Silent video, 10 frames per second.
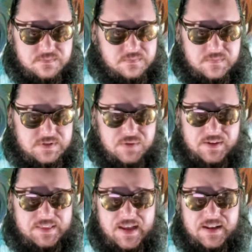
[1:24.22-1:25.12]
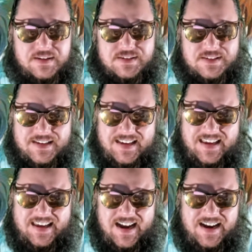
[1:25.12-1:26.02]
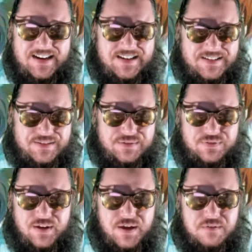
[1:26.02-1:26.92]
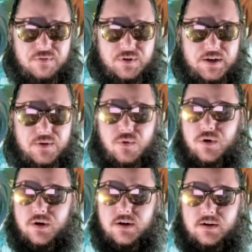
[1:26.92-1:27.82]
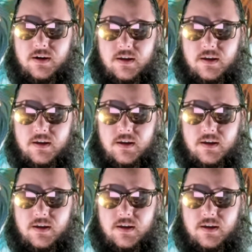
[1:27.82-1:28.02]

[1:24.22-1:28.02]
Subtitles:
stuff like that just kind of ruined it. Or